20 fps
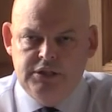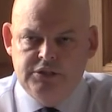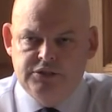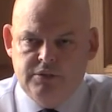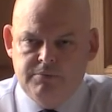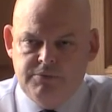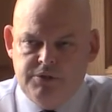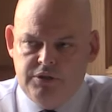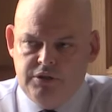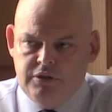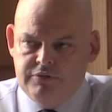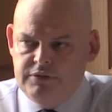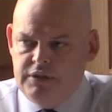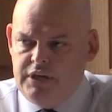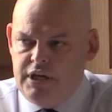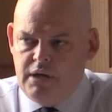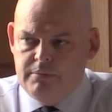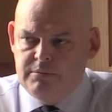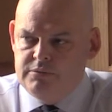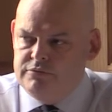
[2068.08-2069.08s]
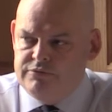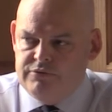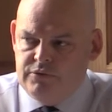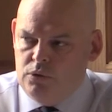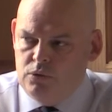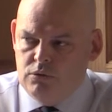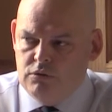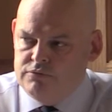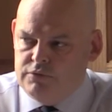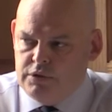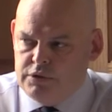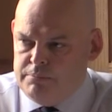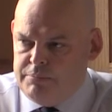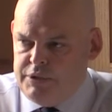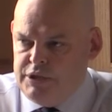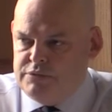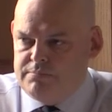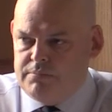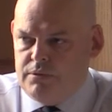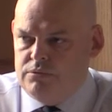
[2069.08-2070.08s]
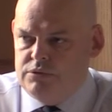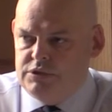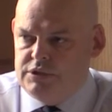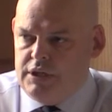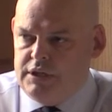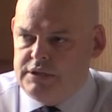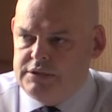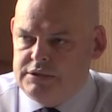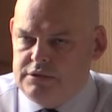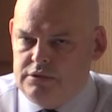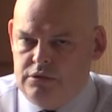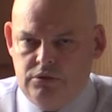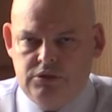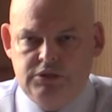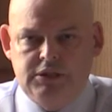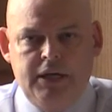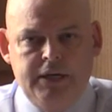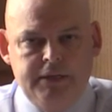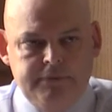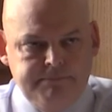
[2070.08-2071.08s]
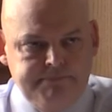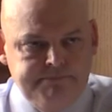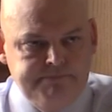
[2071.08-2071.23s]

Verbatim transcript: something of an ebb and flow of what a peace process looks like.